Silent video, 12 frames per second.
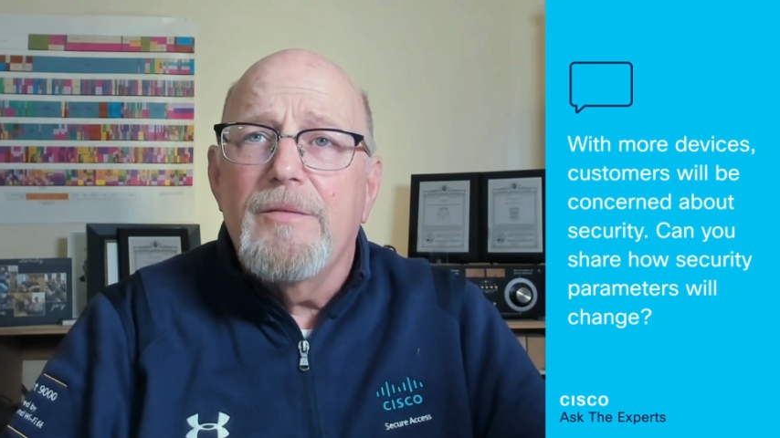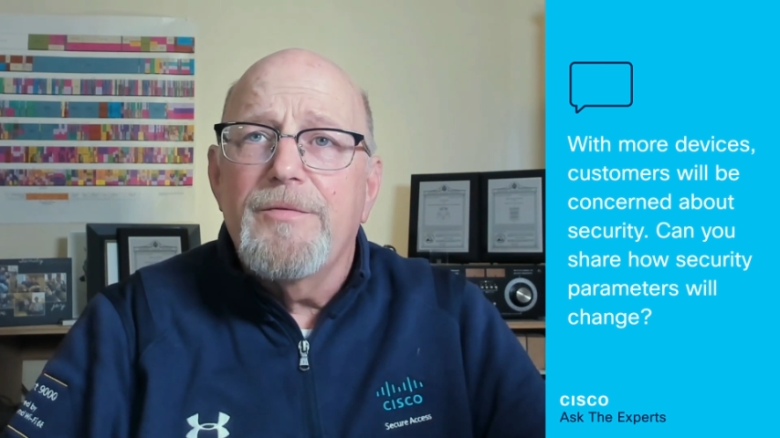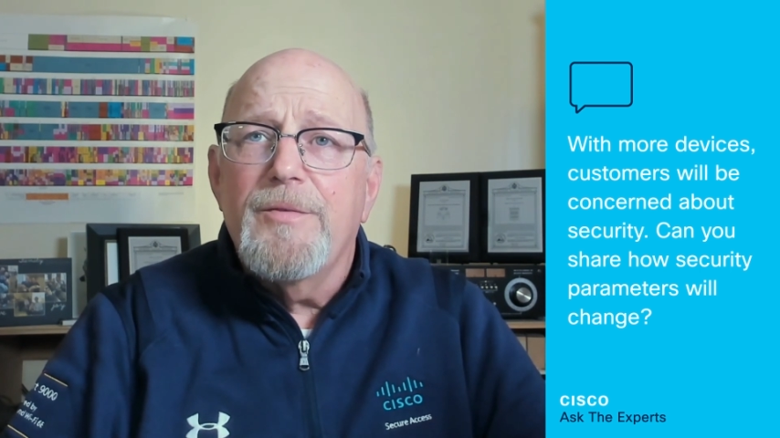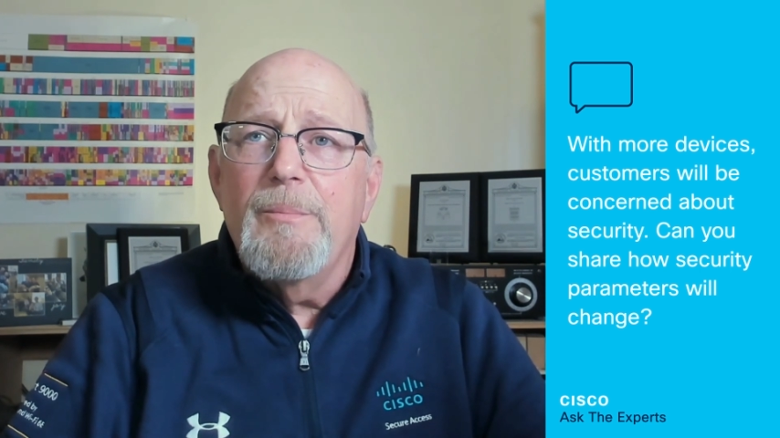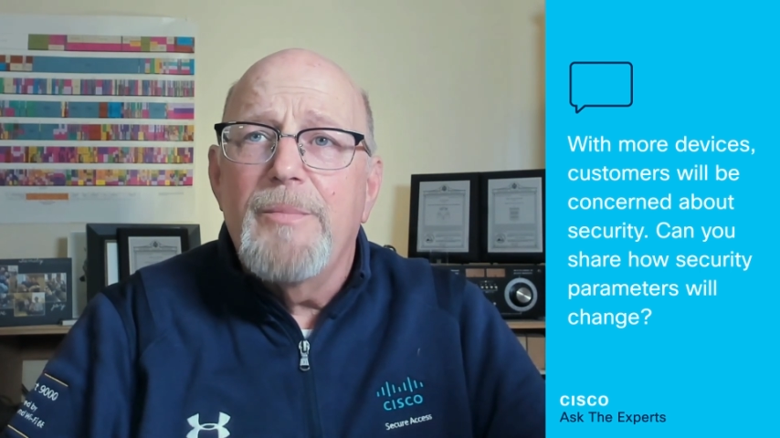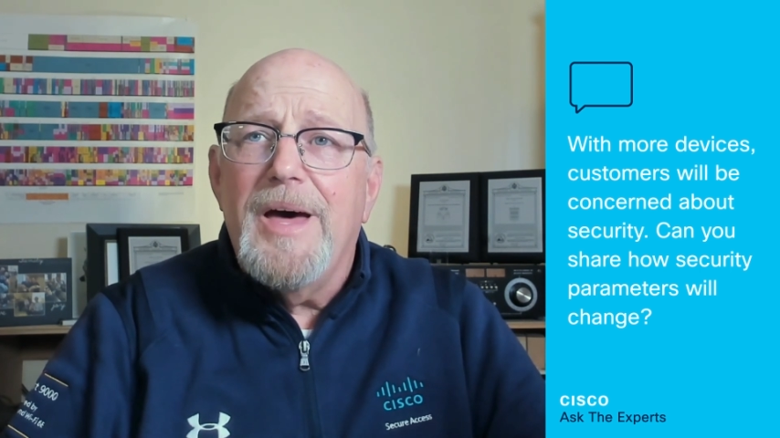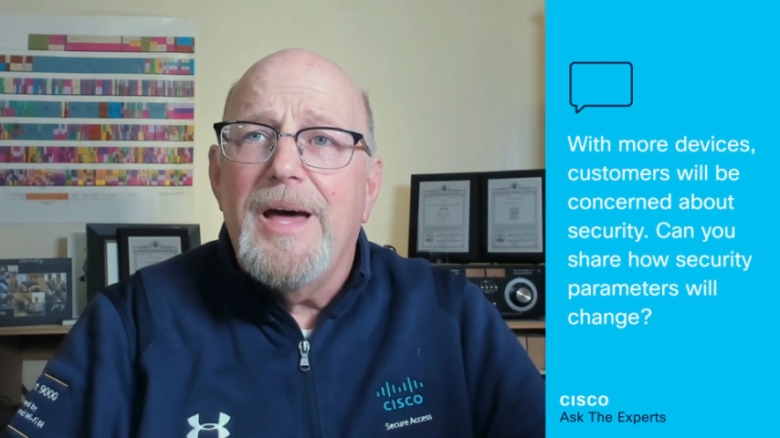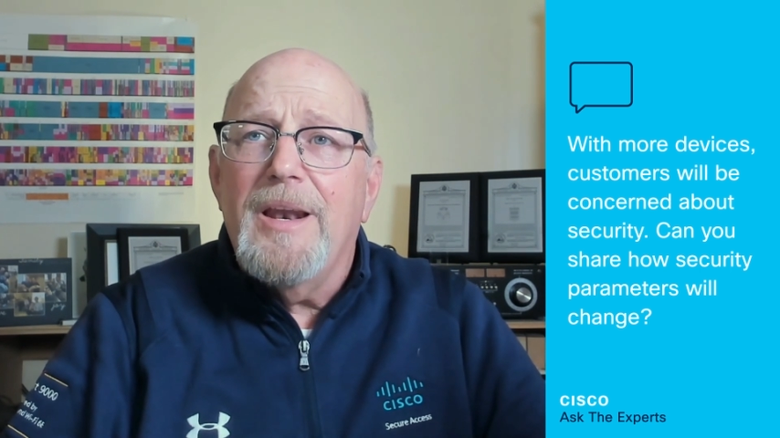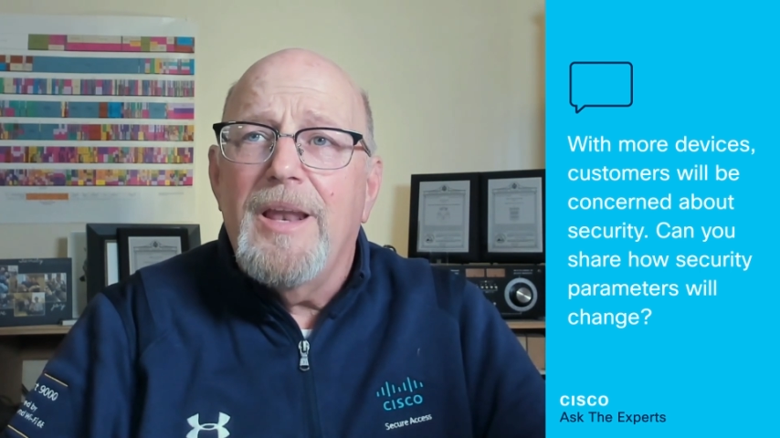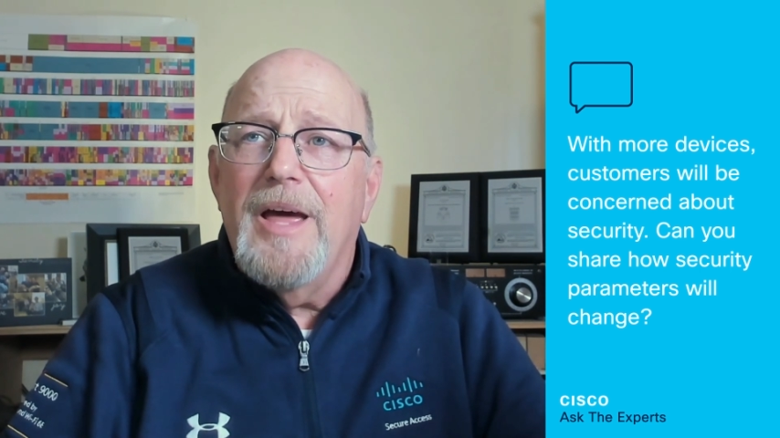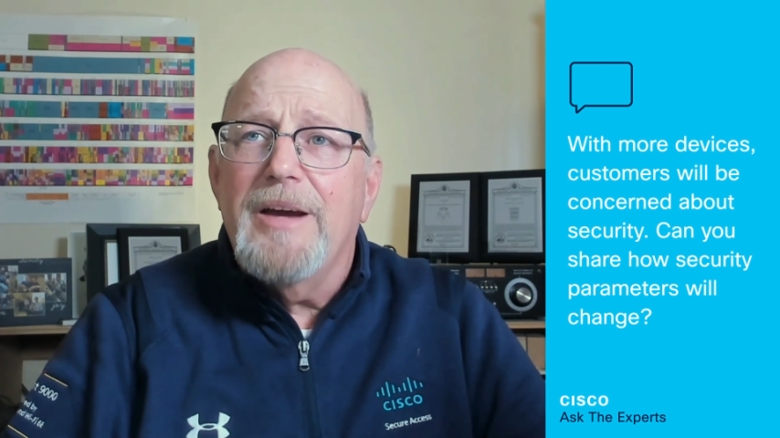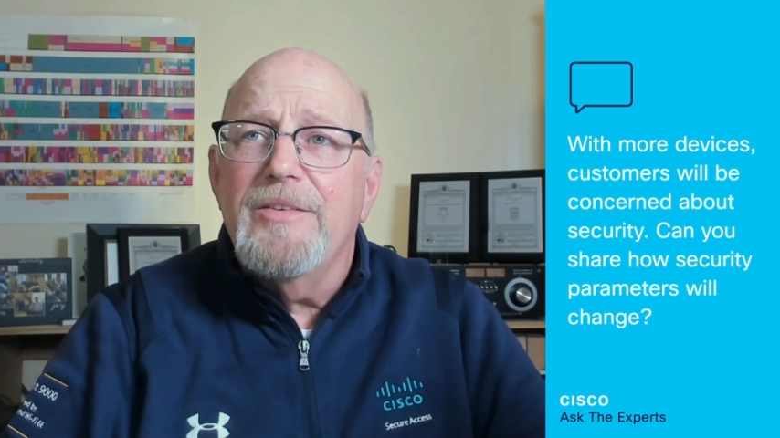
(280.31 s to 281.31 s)
from that
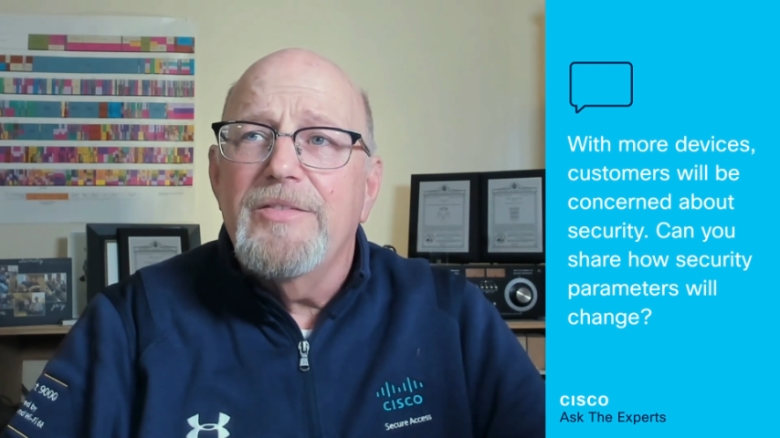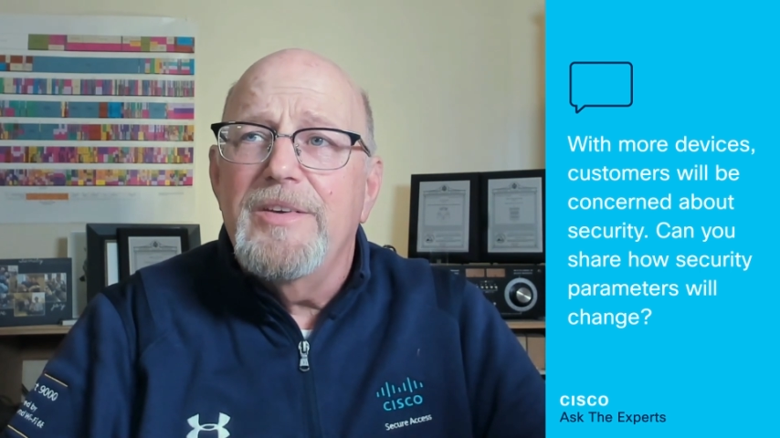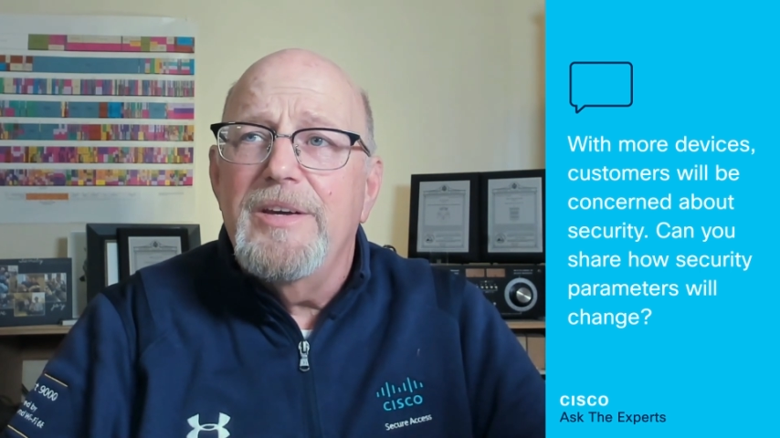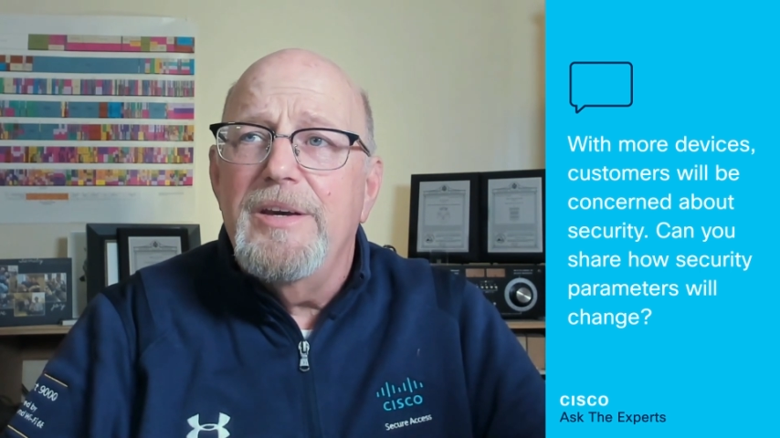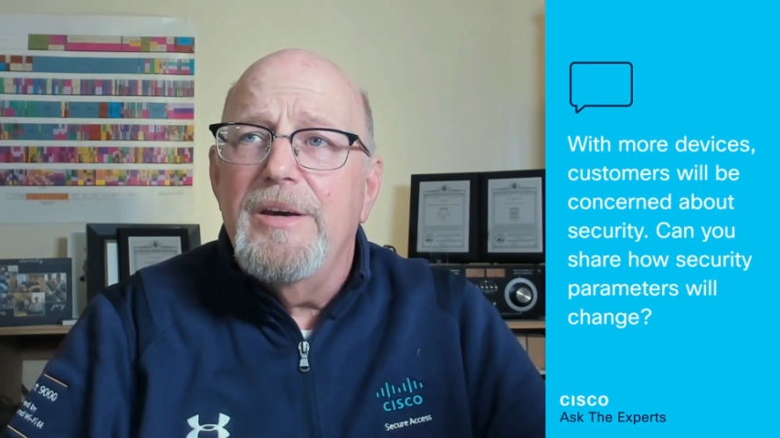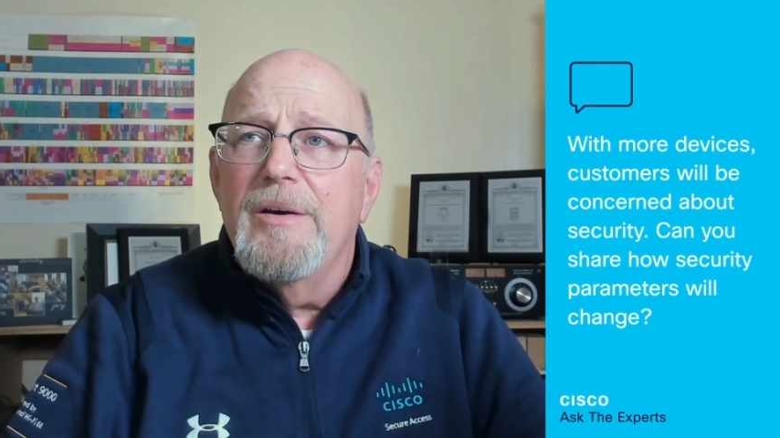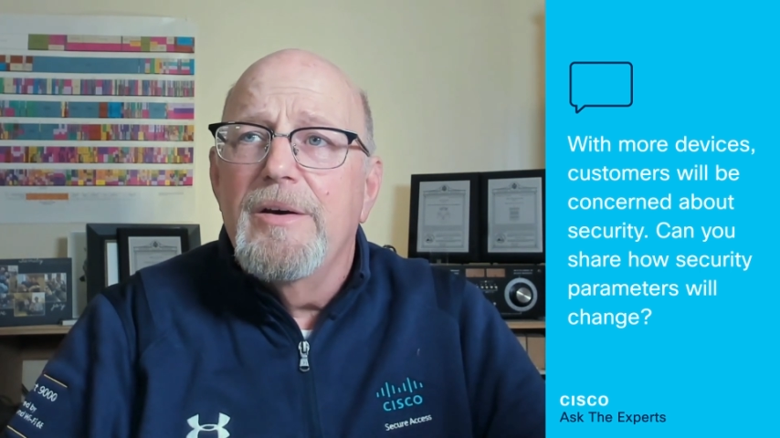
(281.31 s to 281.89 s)
legacy